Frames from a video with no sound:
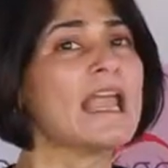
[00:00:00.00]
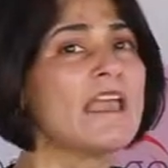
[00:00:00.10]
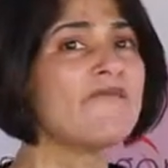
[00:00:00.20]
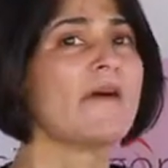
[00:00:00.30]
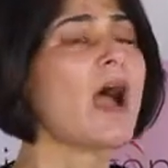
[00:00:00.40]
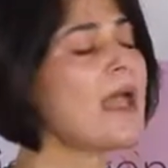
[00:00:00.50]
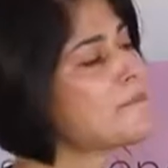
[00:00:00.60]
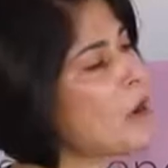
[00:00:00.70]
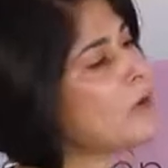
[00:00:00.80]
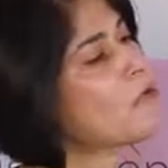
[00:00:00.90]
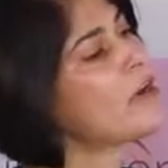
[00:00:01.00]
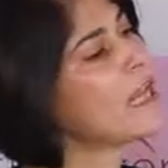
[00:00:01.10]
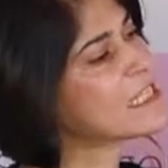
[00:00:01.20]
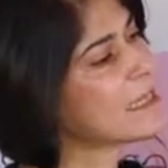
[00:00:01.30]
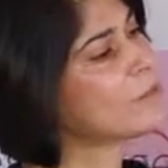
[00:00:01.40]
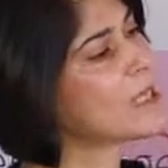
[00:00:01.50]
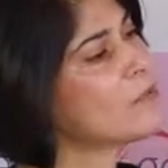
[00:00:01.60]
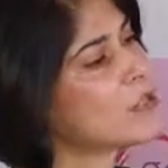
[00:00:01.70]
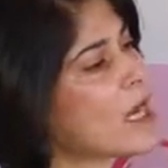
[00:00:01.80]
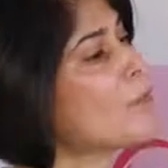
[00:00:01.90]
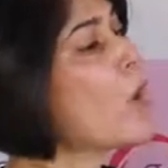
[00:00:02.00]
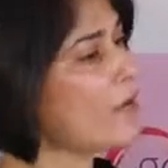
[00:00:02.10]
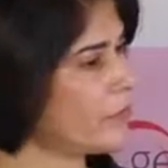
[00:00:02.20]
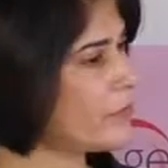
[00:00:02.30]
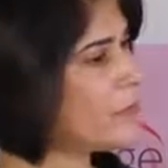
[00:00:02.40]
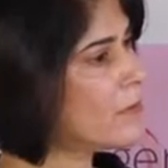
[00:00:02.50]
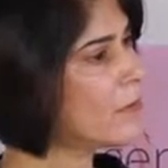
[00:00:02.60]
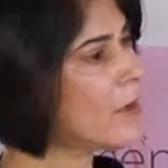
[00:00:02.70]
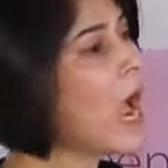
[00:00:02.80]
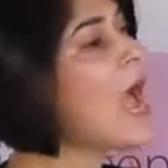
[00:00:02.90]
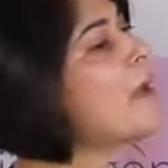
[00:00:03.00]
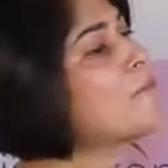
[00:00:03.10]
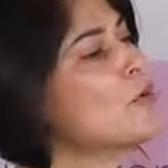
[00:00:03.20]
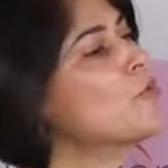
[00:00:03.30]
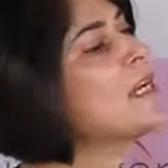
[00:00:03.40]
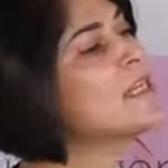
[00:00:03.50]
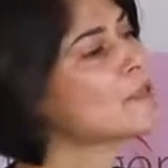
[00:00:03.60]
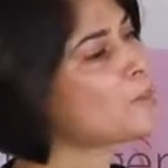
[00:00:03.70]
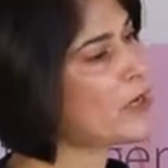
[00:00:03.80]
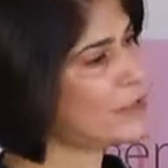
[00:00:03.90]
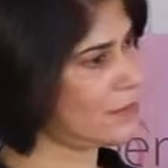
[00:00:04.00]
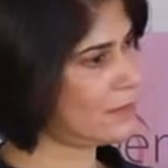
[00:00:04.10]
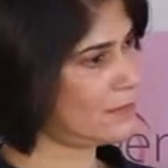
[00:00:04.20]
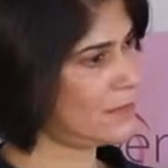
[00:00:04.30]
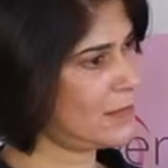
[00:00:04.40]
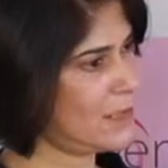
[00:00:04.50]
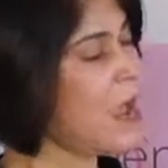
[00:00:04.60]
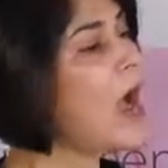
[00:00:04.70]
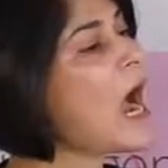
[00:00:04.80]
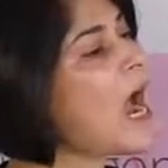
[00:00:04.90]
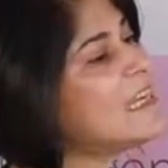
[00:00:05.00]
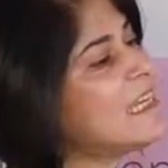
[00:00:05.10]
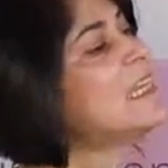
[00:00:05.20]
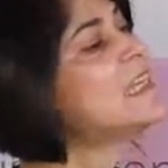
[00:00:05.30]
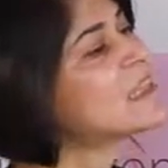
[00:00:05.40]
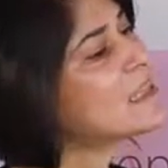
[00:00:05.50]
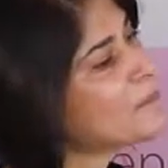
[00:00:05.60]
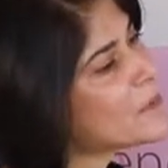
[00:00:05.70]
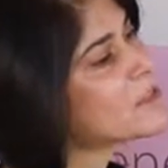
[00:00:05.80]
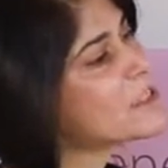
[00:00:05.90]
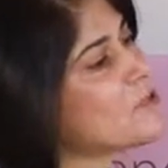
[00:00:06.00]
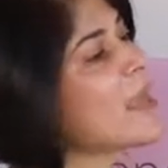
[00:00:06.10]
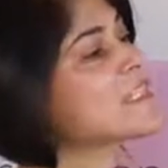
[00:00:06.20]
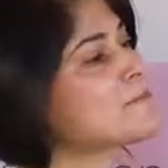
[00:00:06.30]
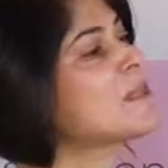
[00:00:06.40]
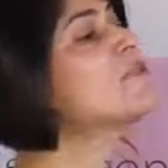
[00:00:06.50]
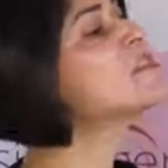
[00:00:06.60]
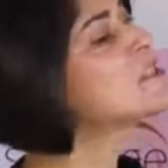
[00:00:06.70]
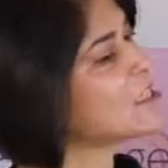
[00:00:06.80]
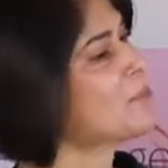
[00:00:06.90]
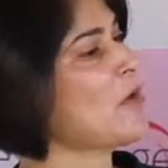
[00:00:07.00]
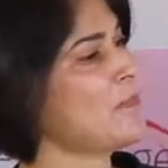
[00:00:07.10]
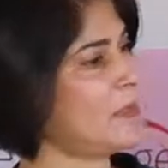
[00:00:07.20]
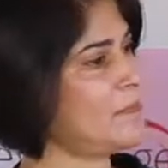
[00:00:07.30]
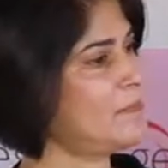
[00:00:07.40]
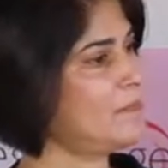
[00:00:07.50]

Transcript: If I am not going to get something which I want, I am going to be disappointed. I need the person to experience disappointment.